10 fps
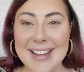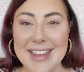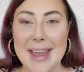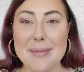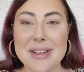
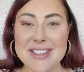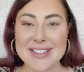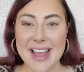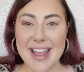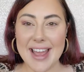Camel says,
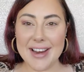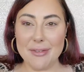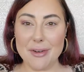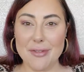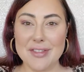I hide out
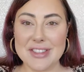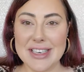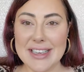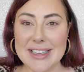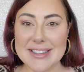for
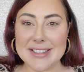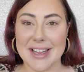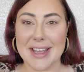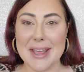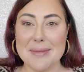15 eats to
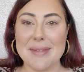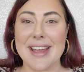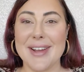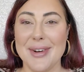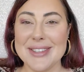eat
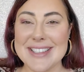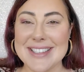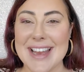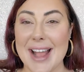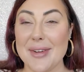my own
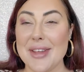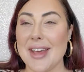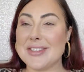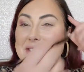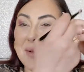snack
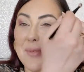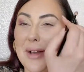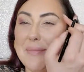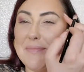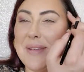without
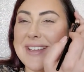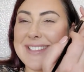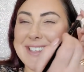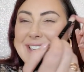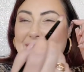someone
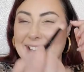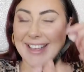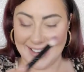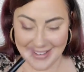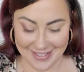besting
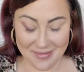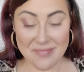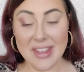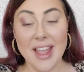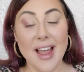in.
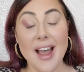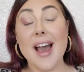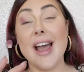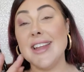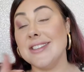
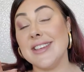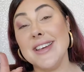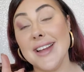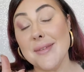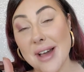I
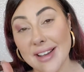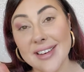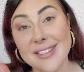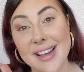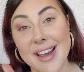did. I'm not
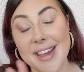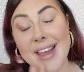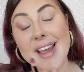going to lie.